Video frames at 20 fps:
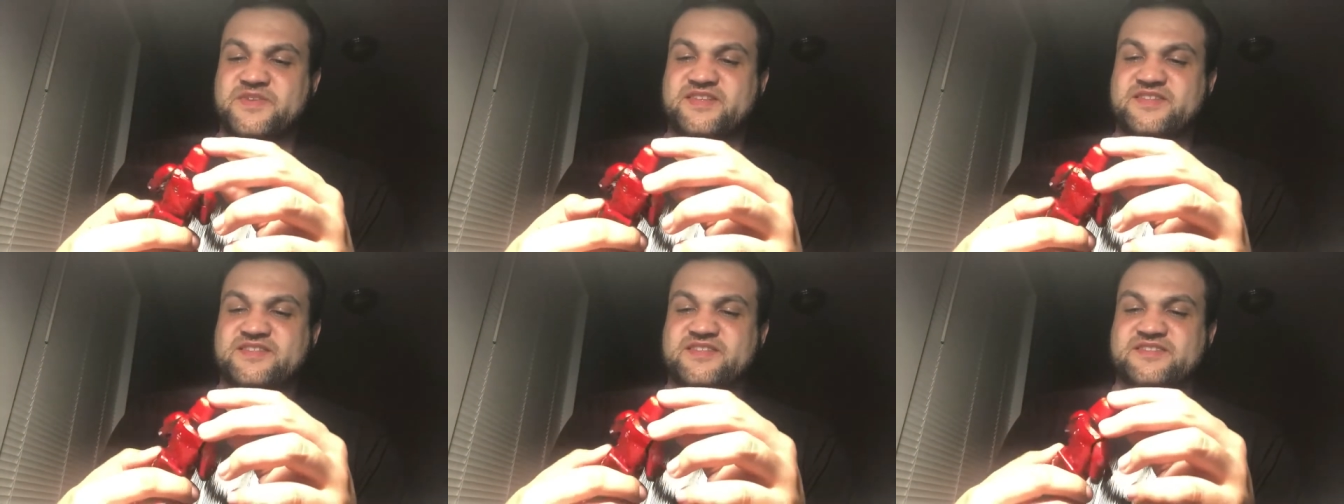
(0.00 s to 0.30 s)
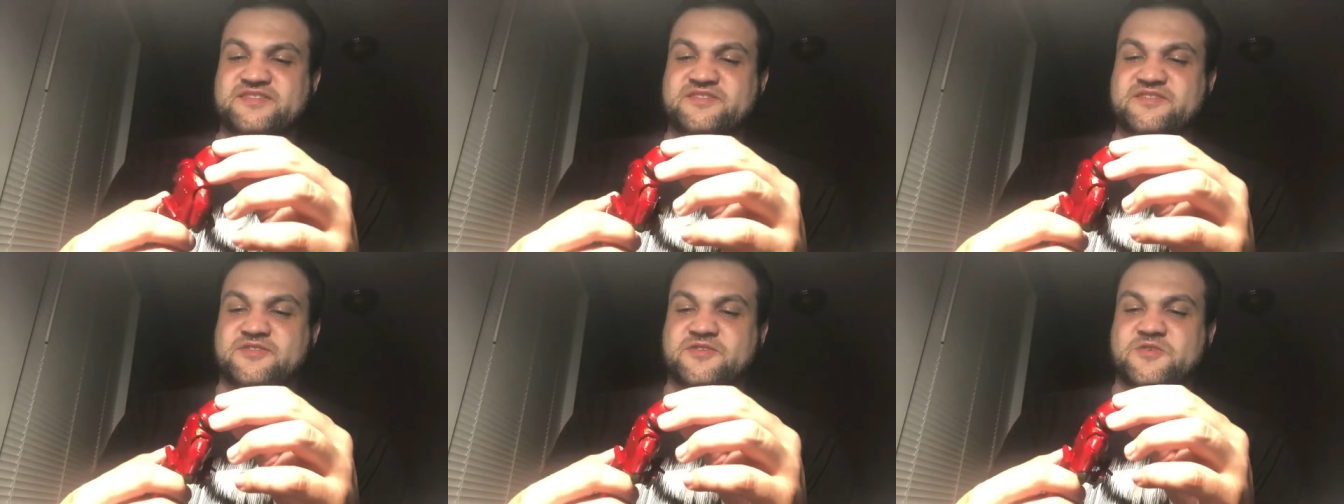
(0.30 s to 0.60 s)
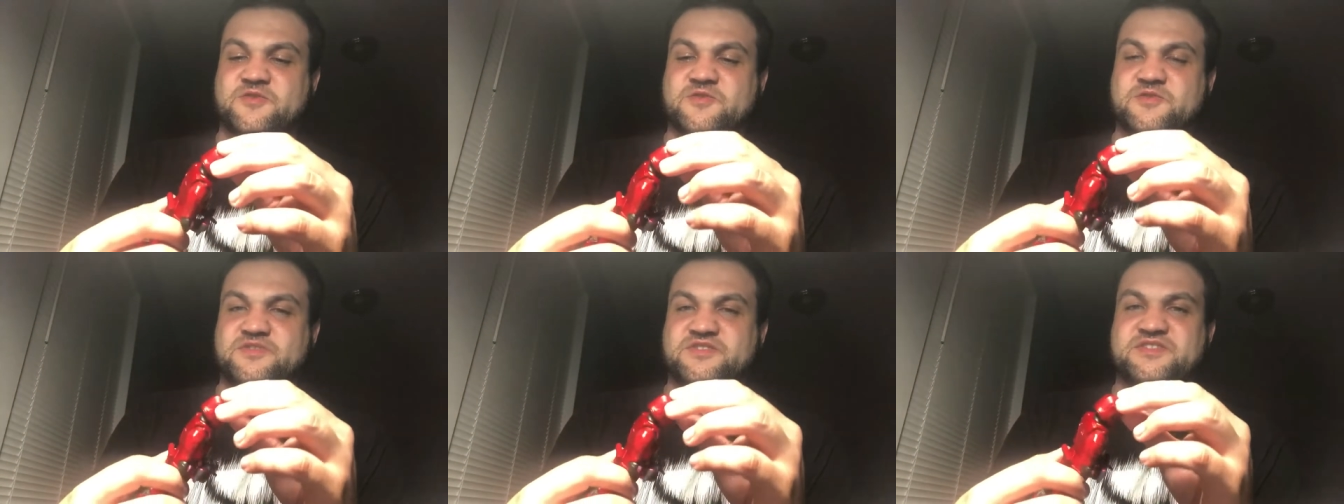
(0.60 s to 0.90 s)
these things are
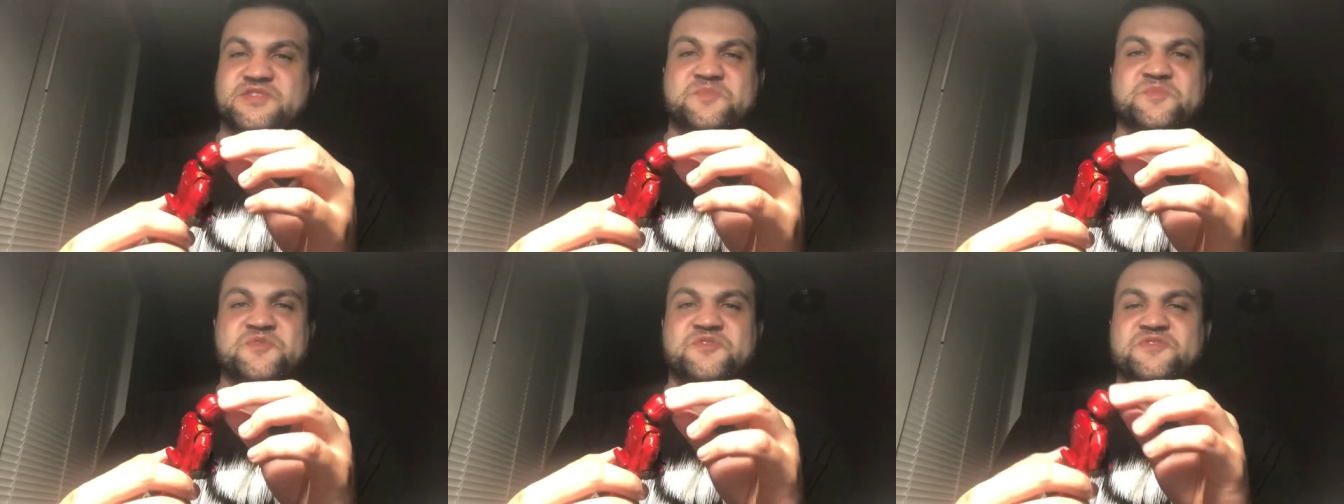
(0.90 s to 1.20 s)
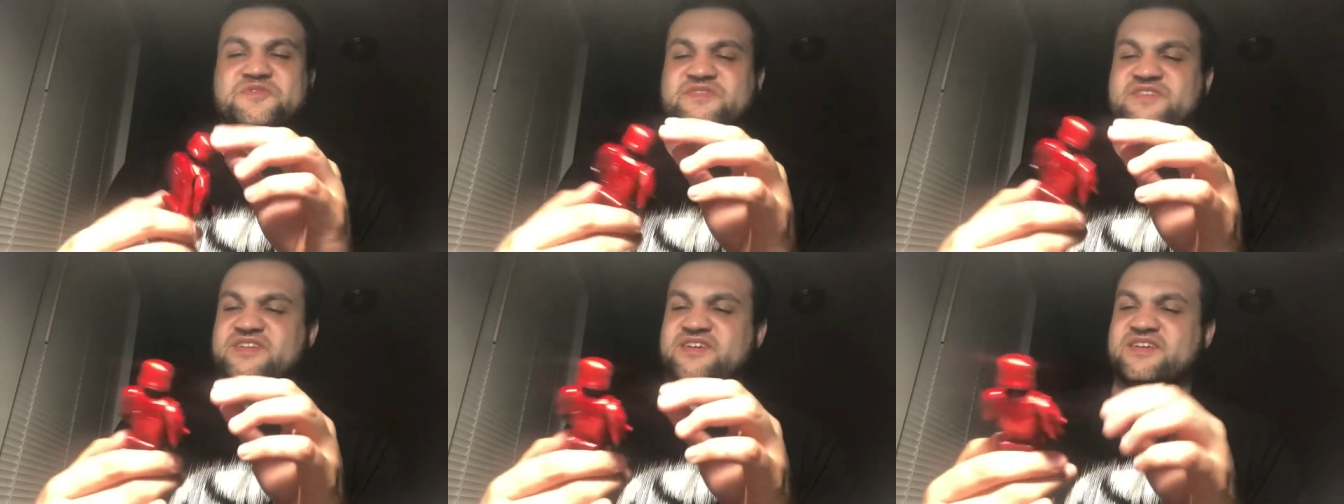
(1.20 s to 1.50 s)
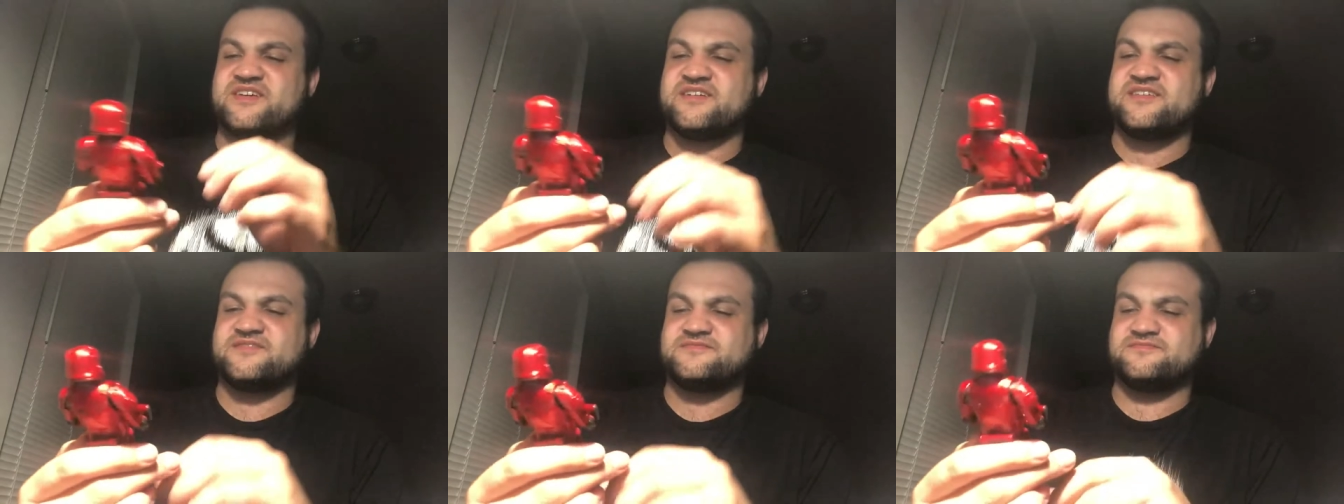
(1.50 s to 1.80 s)
cool in the movie.
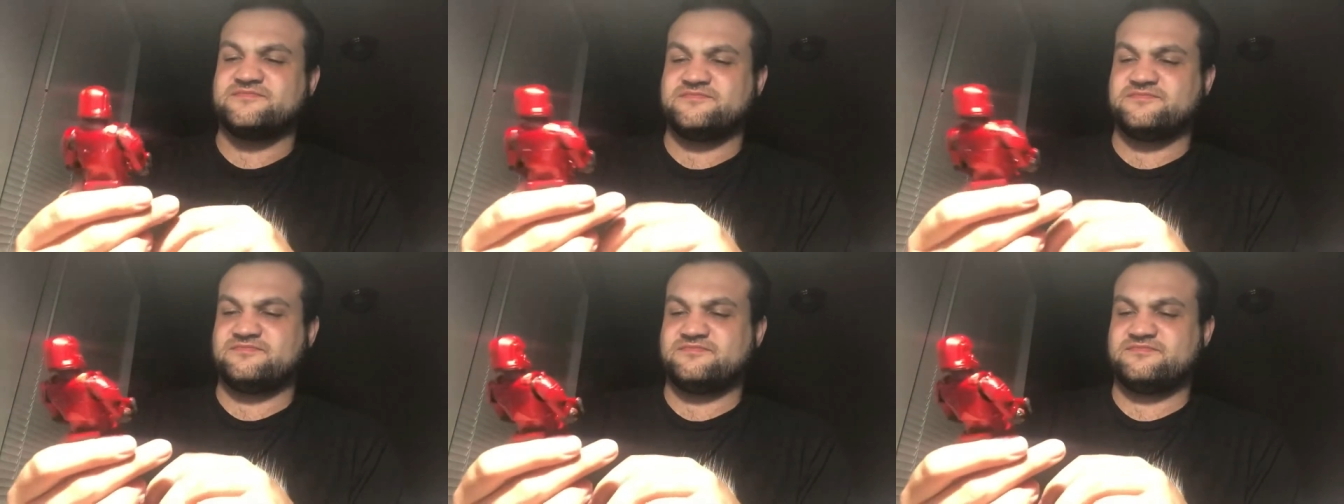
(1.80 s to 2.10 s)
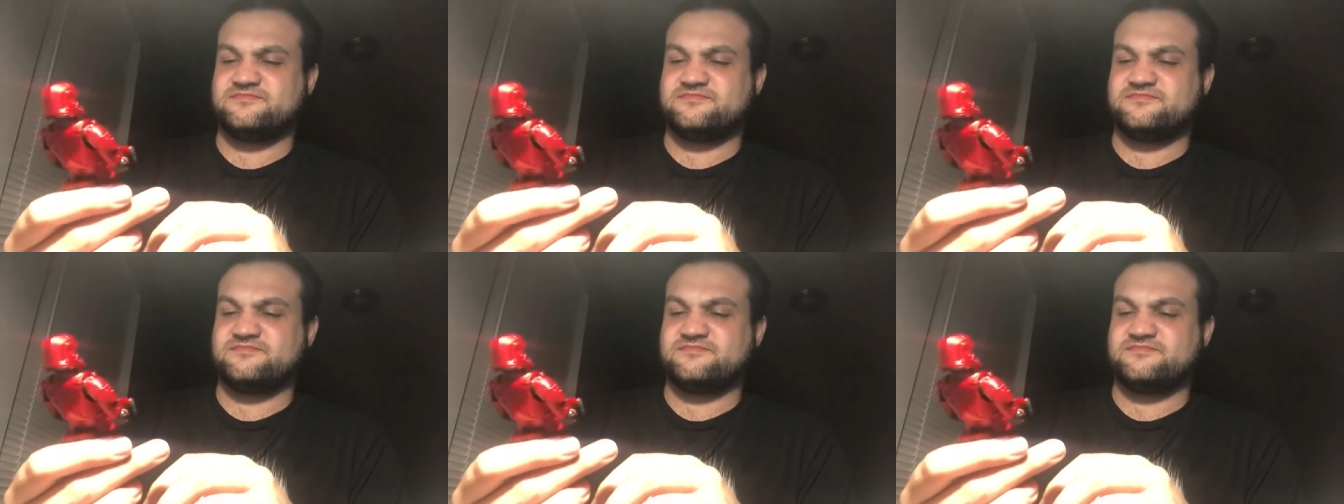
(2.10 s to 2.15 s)
Um,